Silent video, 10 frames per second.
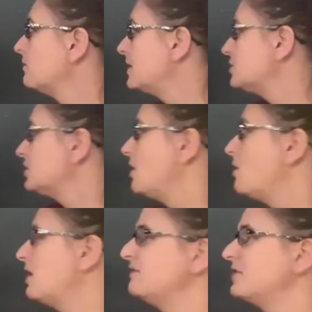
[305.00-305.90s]

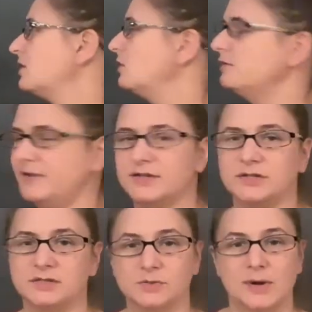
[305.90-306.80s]
ratio of the
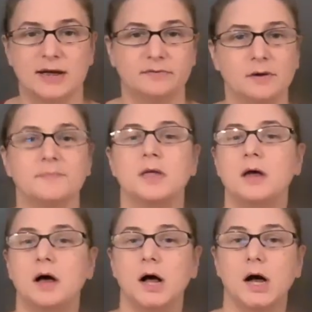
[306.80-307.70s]
coefficients, whatever.
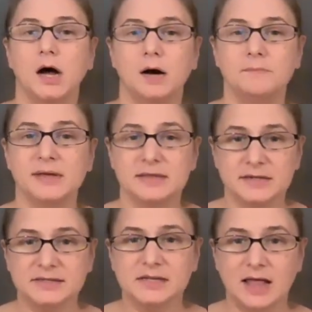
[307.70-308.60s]
In
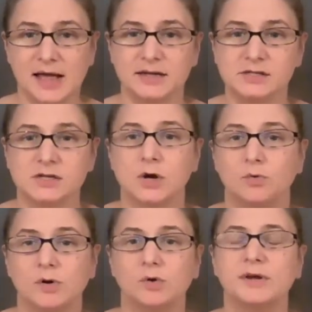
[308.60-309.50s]
this class,
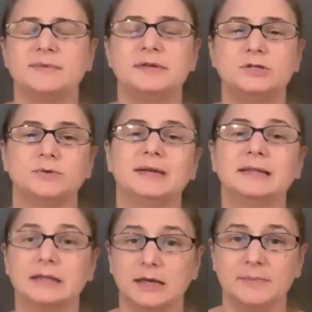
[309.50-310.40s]
we're going to be doing
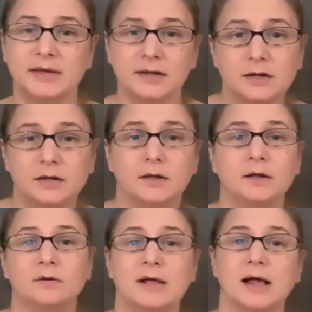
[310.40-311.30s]
the limit
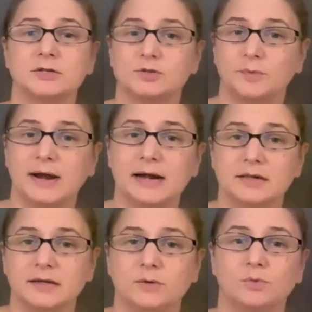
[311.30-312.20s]

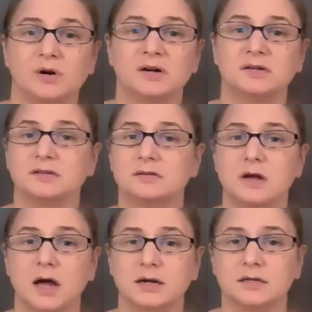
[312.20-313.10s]
algebraically. We're
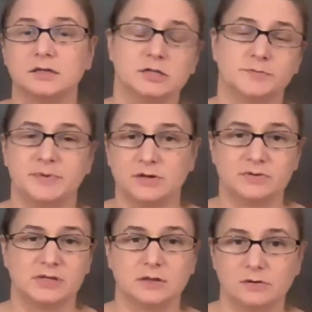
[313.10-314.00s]
not going to just be
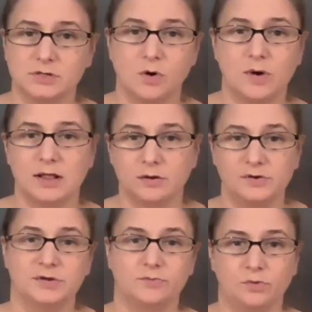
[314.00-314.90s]
using those, oh, I
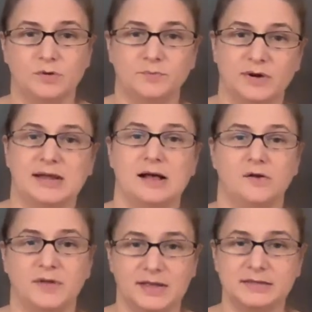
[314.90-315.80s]
learned the rule in
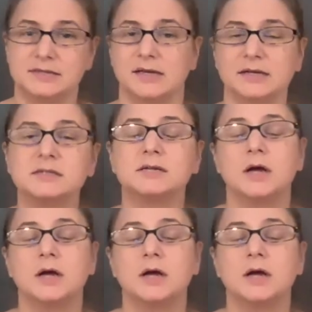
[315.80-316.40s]
pre-calc that it's this.